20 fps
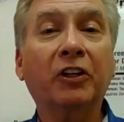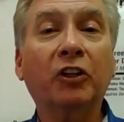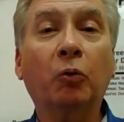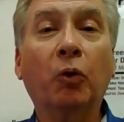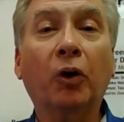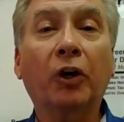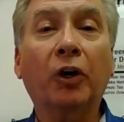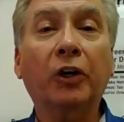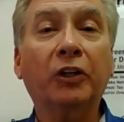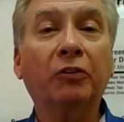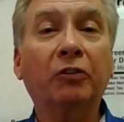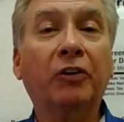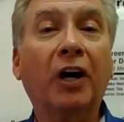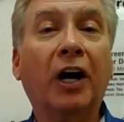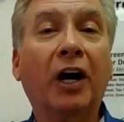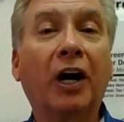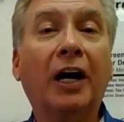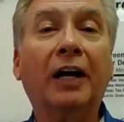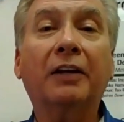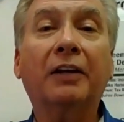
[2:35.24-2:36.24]
than the one you've
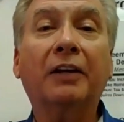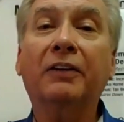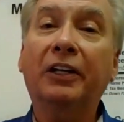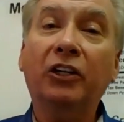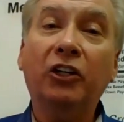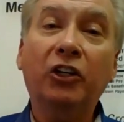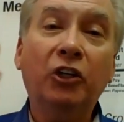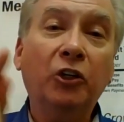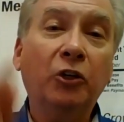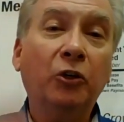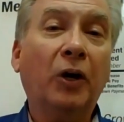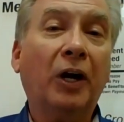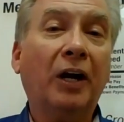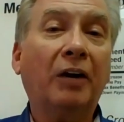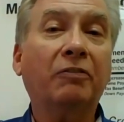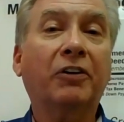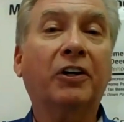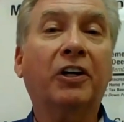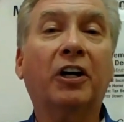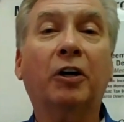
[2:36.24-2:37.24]
got, then you
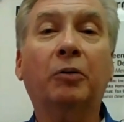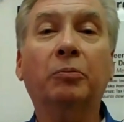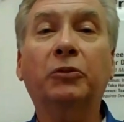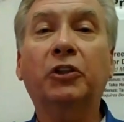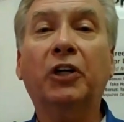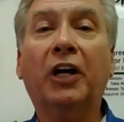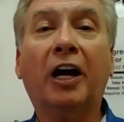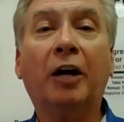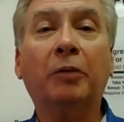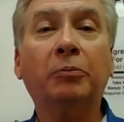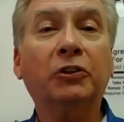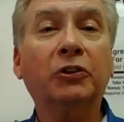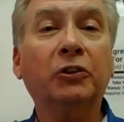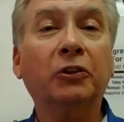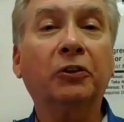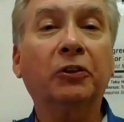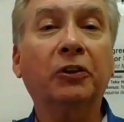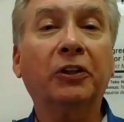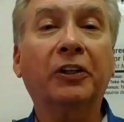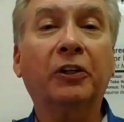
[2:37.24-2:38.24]
have come to
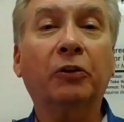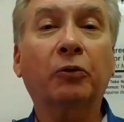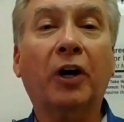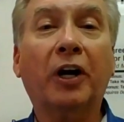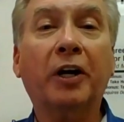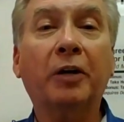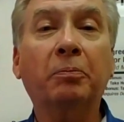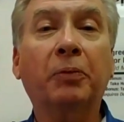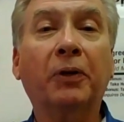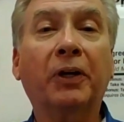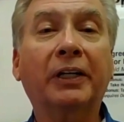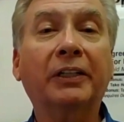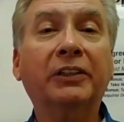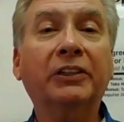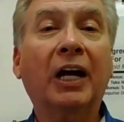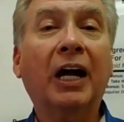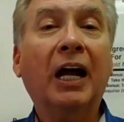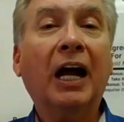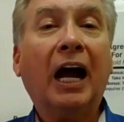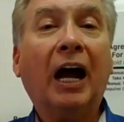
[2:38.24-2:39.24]
absolutely the right place.
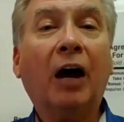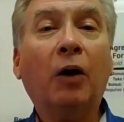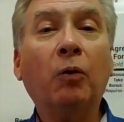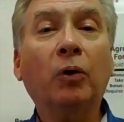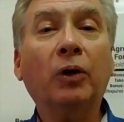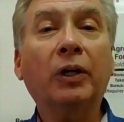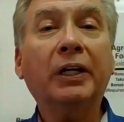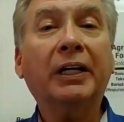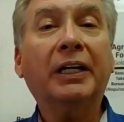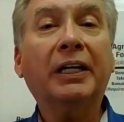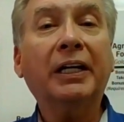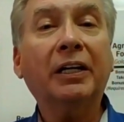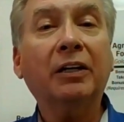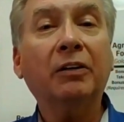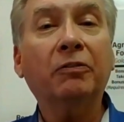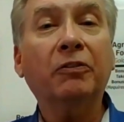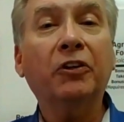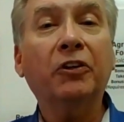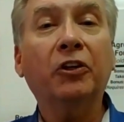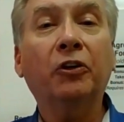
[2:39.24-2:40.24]
I want to
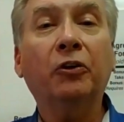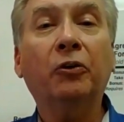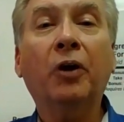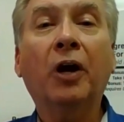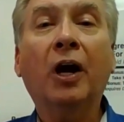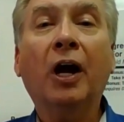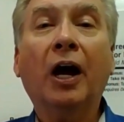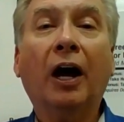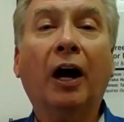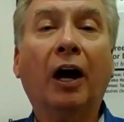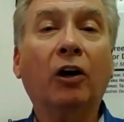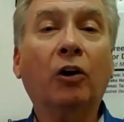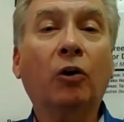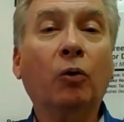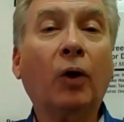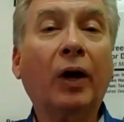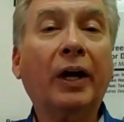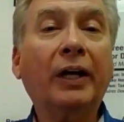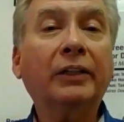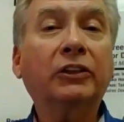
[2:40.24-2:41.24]
give you a
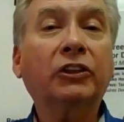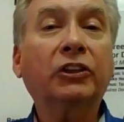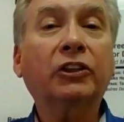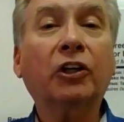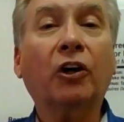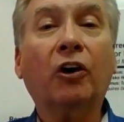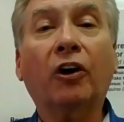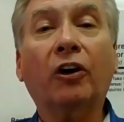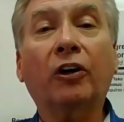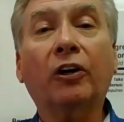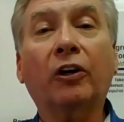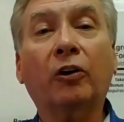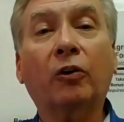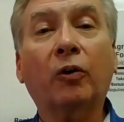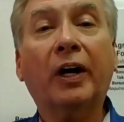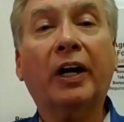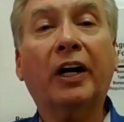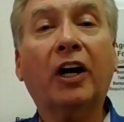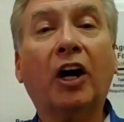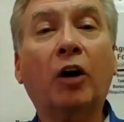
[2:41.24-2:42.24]
great start, a
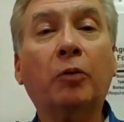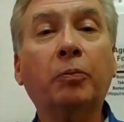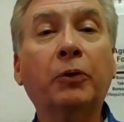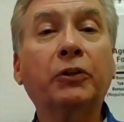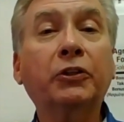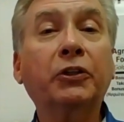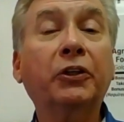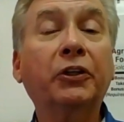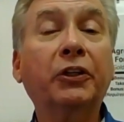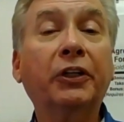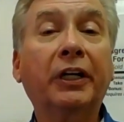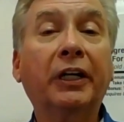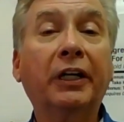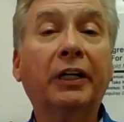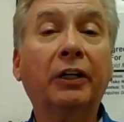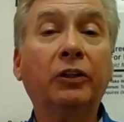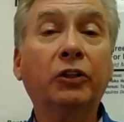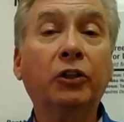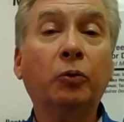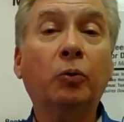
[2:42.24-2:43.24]
great opportunity
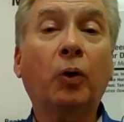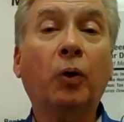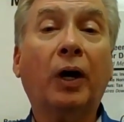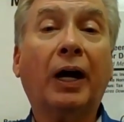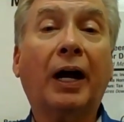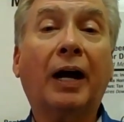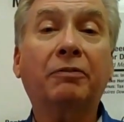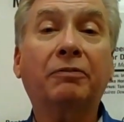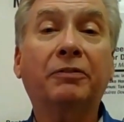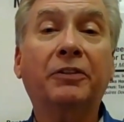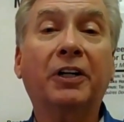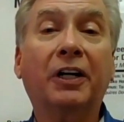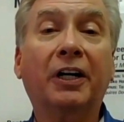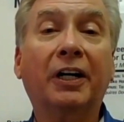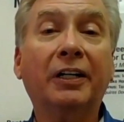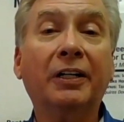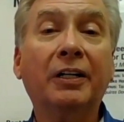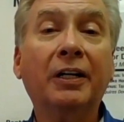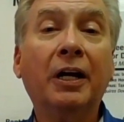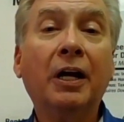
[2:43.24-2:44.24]
to do what I've
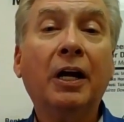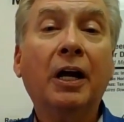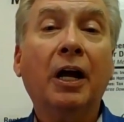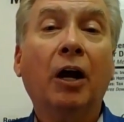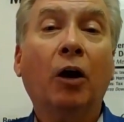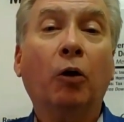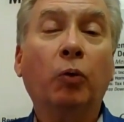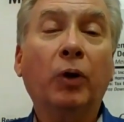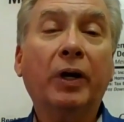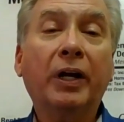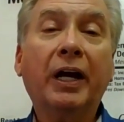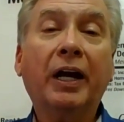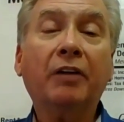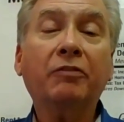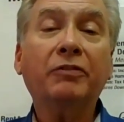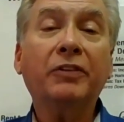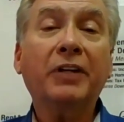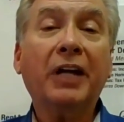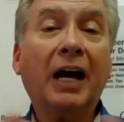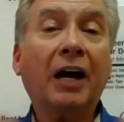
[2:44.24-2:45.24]
done. We
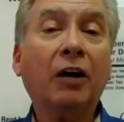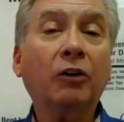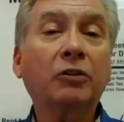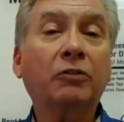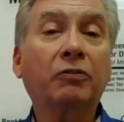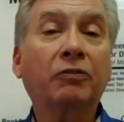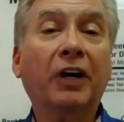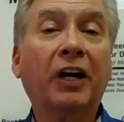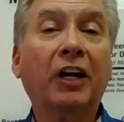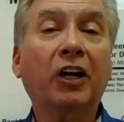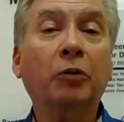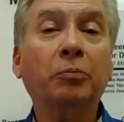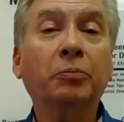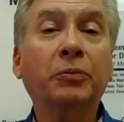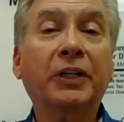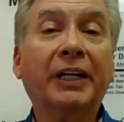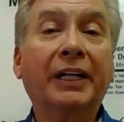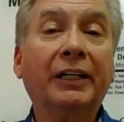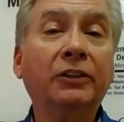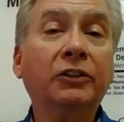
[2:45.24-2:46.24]
have now developed
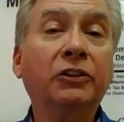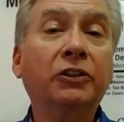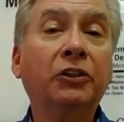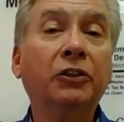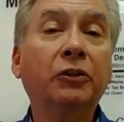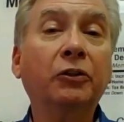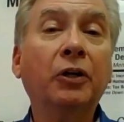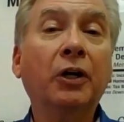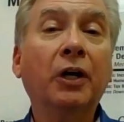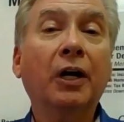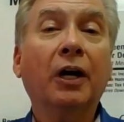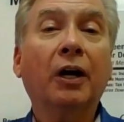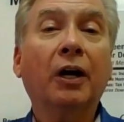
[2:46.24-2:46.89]
into